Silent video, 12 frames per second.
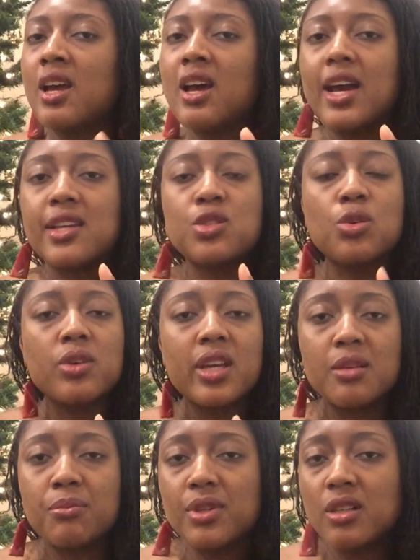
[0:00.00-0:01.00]
I don't
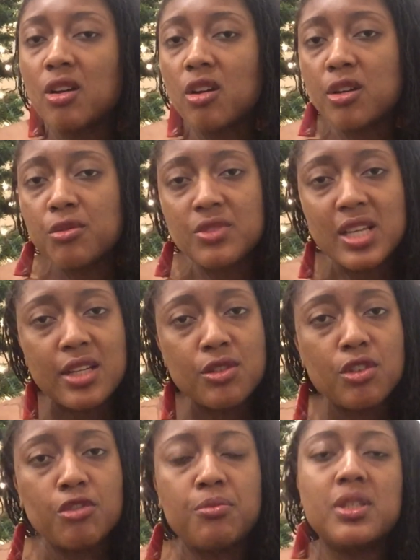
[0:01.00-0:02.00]
get a lot of
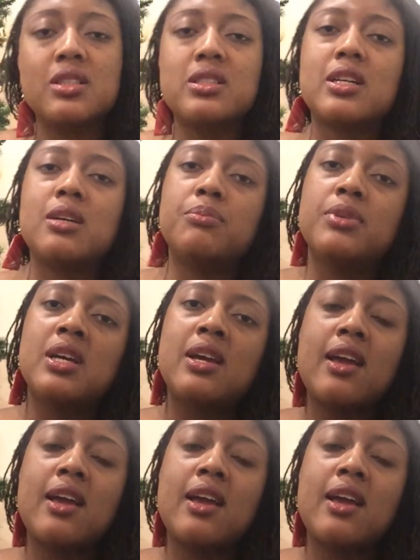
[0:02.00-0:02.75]
dandruff buildup,